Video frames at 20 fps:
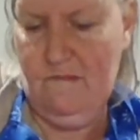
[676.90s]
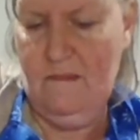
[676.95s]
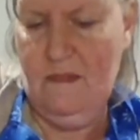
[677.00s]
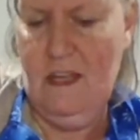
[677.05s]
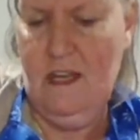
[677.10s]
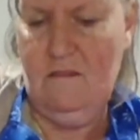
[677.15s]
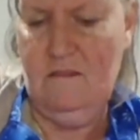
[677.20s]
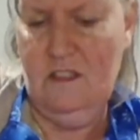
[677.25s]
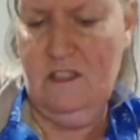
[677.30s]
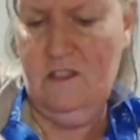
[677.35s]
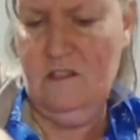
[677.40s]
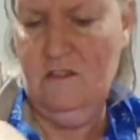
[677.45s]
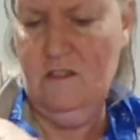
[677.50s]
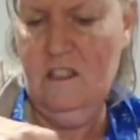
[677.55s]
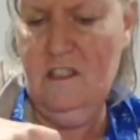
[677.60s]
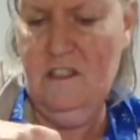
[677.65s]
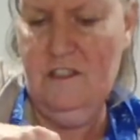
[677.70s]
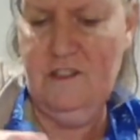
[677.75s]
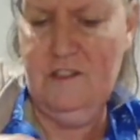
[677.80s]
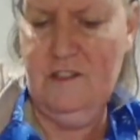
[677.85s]
Now it's going
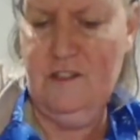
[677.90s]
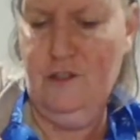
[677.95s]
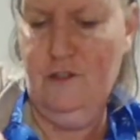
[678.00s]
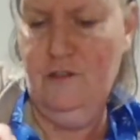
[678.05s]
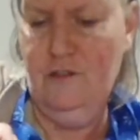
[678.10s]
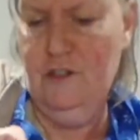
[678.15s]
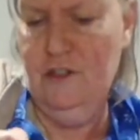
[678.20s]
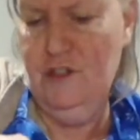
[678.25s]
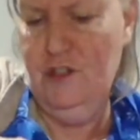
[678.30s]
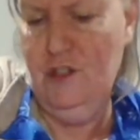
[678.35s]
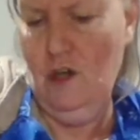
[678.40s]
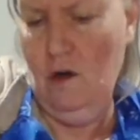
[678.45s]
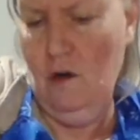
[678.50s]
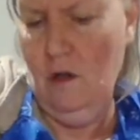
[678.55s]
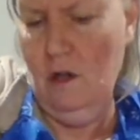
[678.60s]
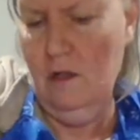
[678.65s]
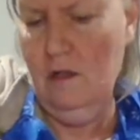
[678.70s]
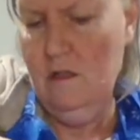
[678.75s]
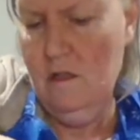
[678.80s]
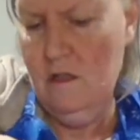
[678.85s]
to turn
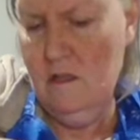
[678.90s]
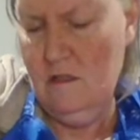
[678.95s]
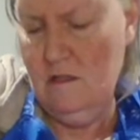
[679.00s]
dull